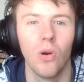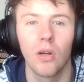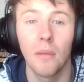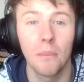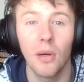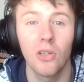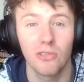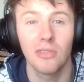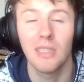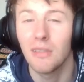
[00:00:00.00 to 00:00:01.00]

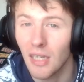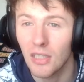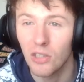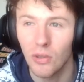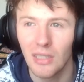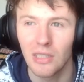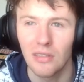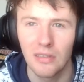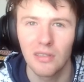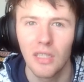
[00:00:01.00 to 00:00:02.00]
compulsory
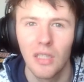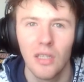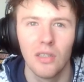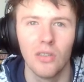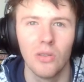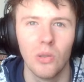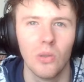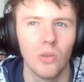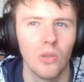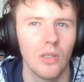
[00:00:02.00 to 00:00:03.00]
evacuations,
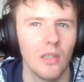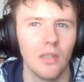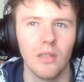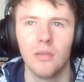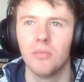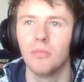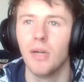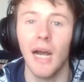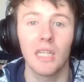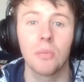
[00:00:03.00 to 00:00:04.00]
your
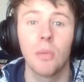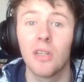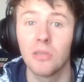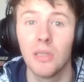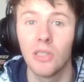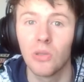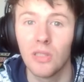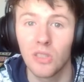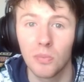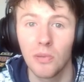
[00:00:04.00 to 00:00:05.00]
Ash Blossom and
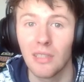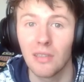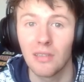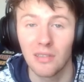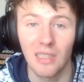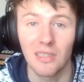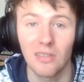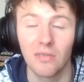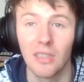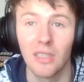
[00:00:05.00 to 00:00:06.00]
Joyous Springs. That's
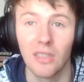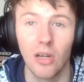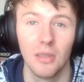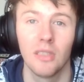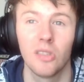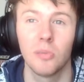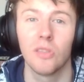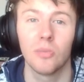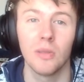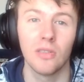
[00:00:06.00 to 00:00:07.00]
a very common spell
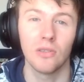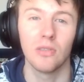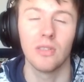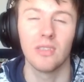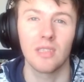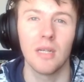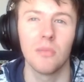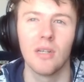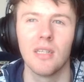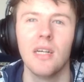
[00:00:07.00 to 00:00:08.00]
speed 2 in this game
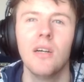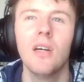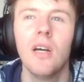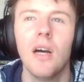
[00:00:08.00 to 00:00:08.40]
right now.